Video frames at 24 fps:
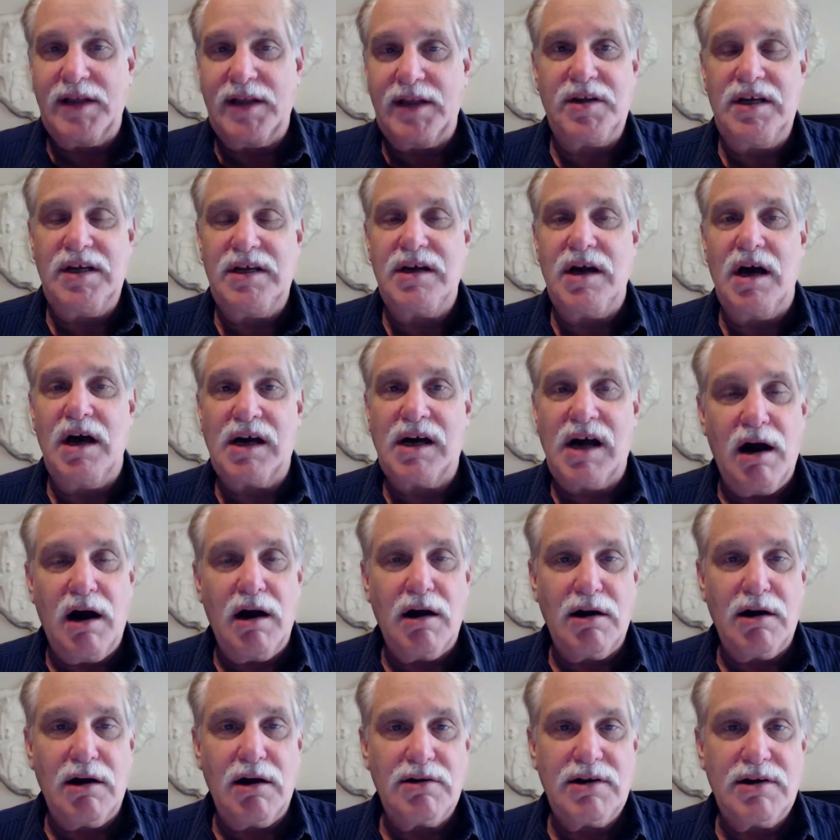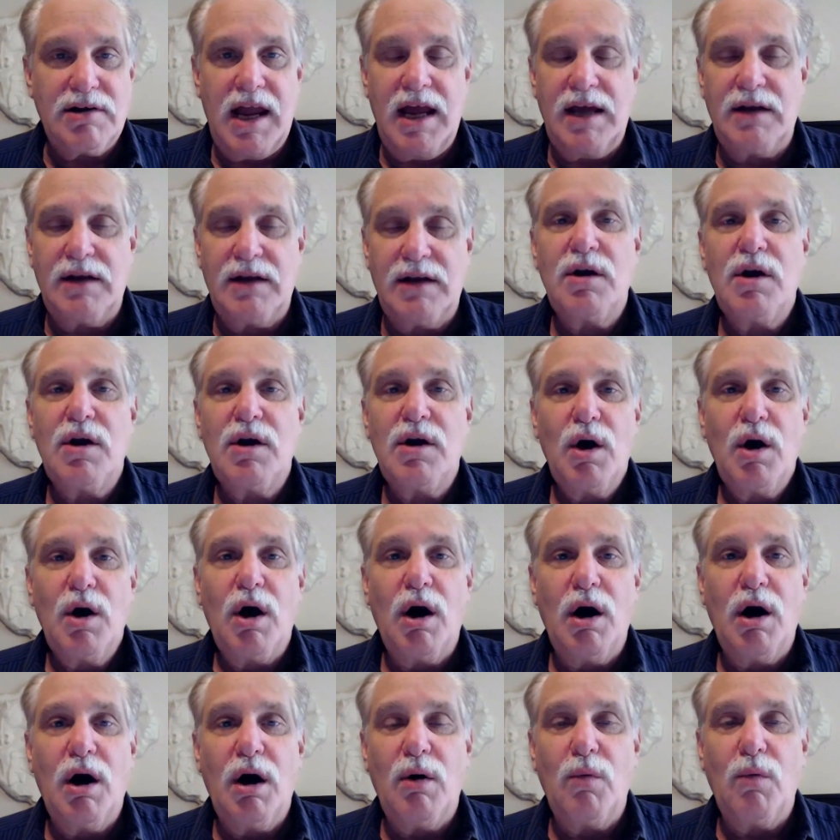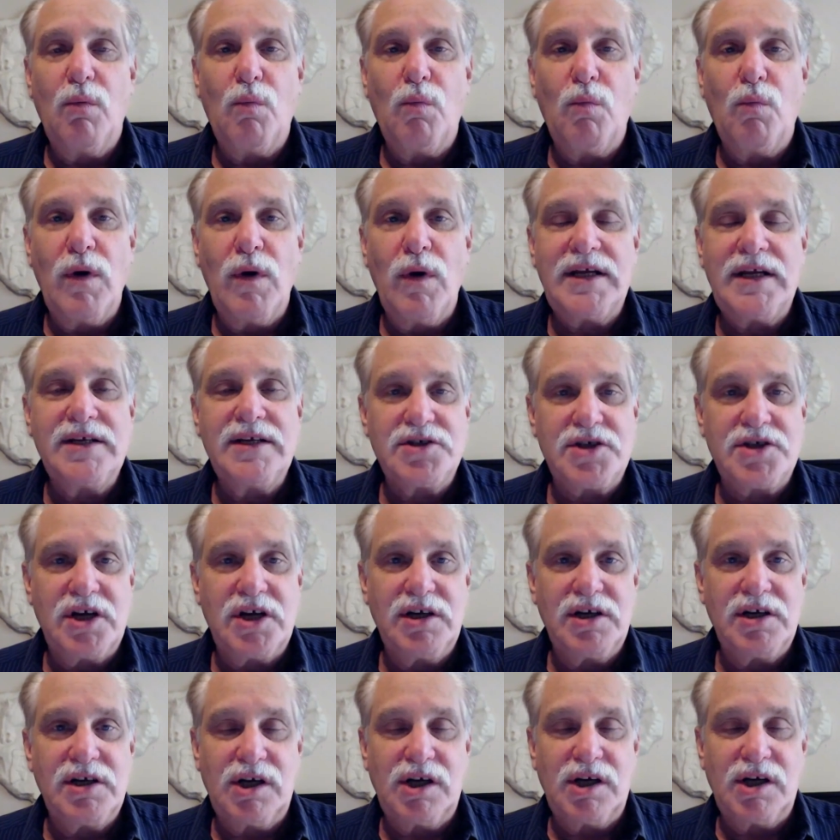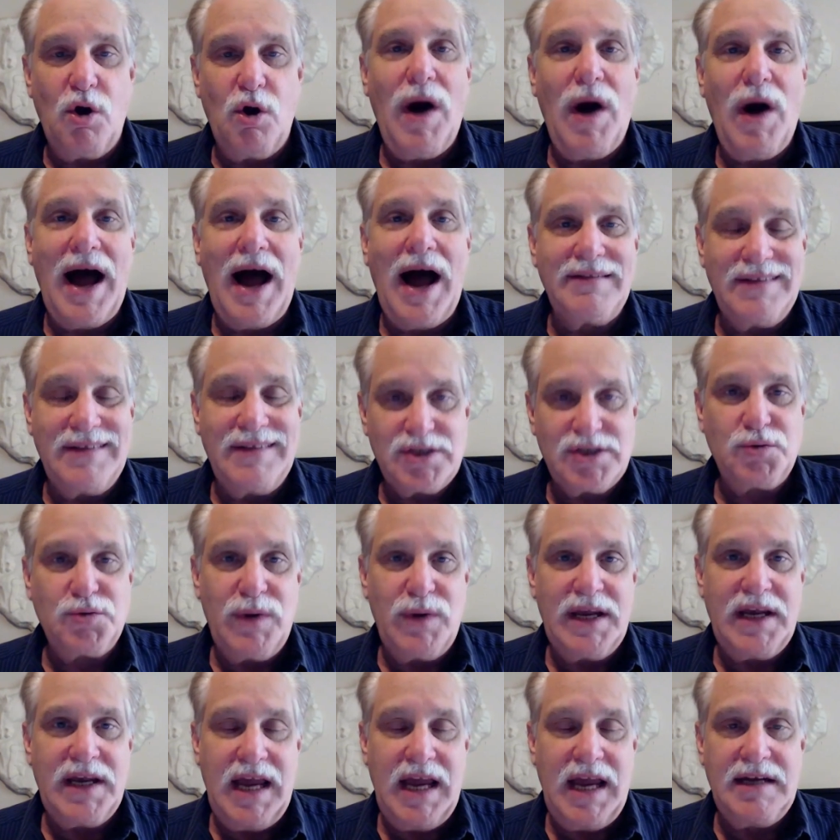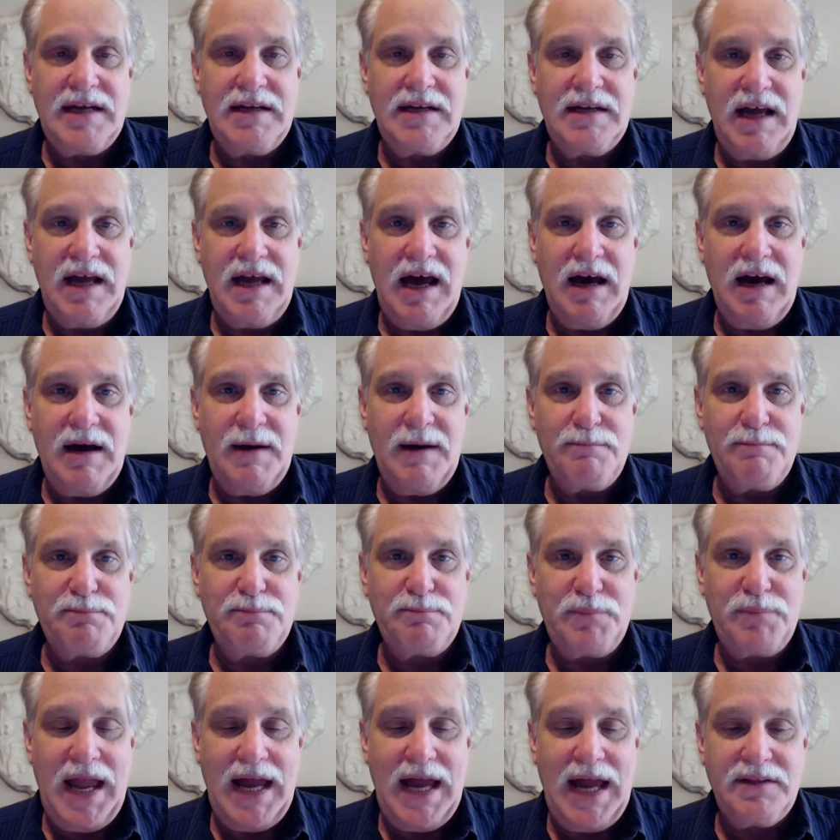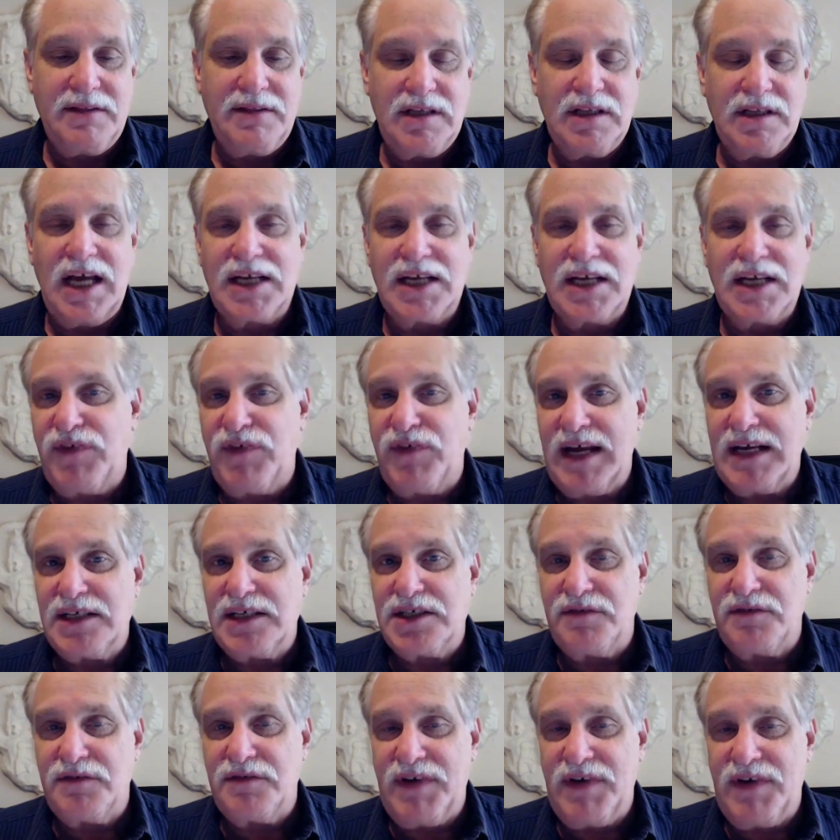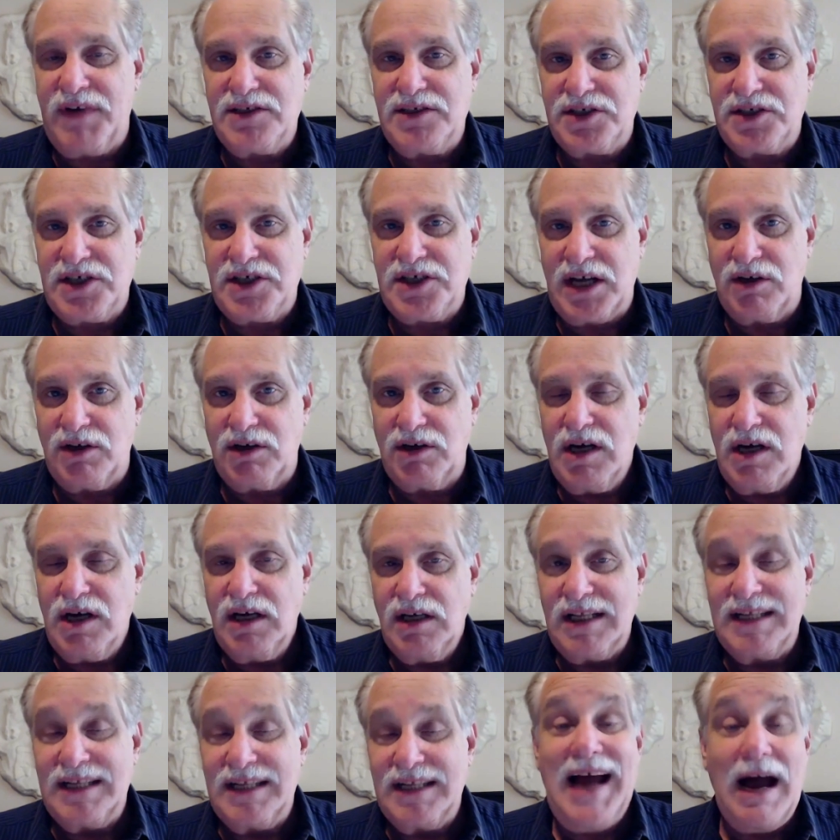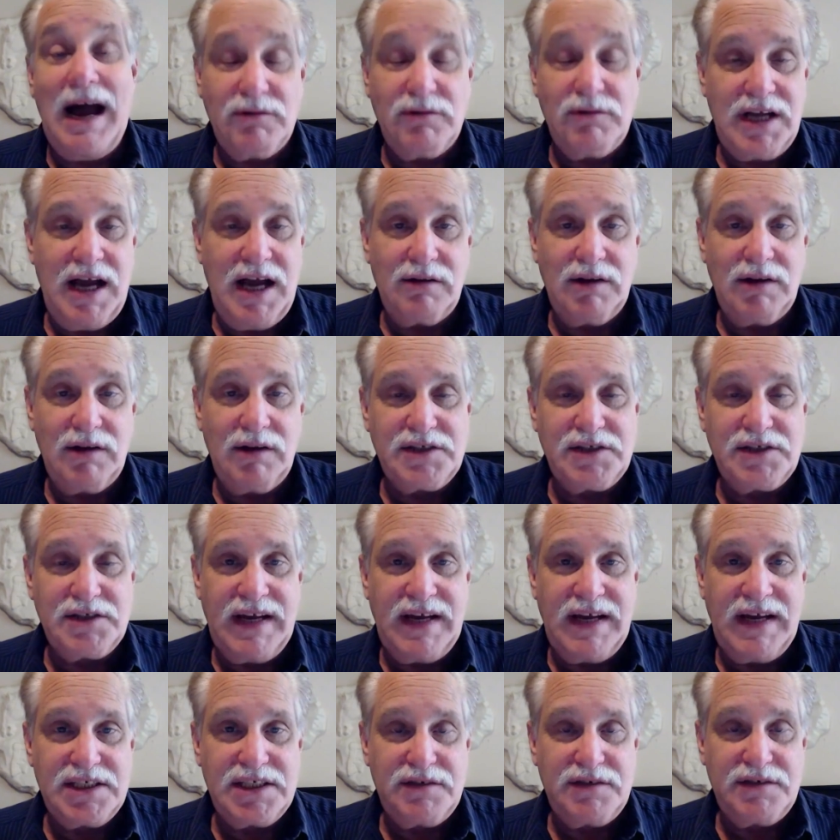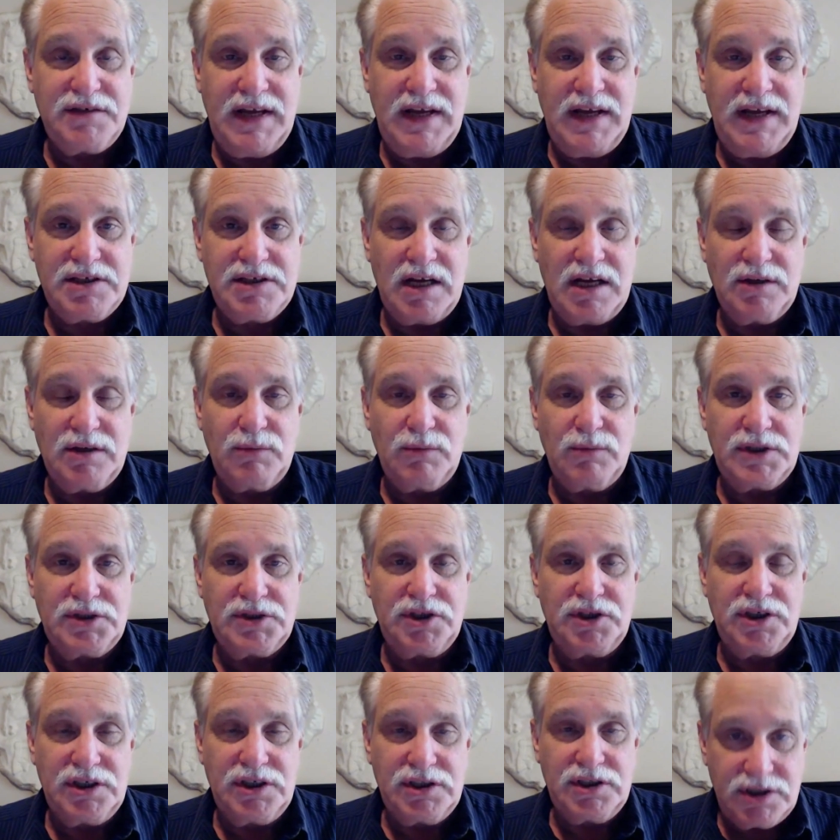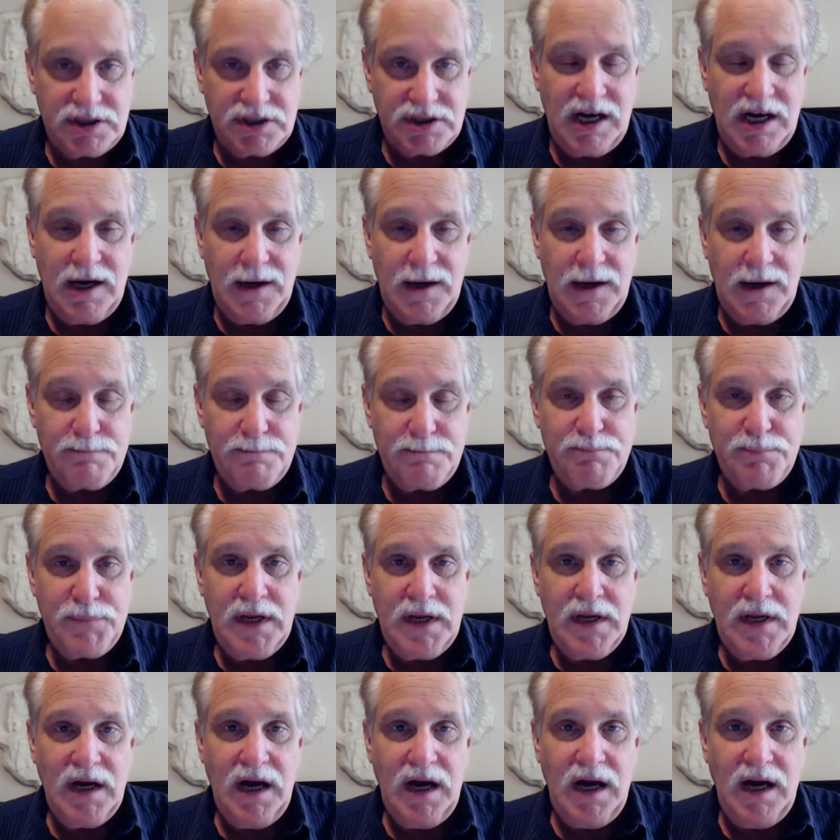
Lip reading: look at the card and what is going to go on this weekend at the Las Vegas Event Center, the downtown Las Vegas Event Center, which is on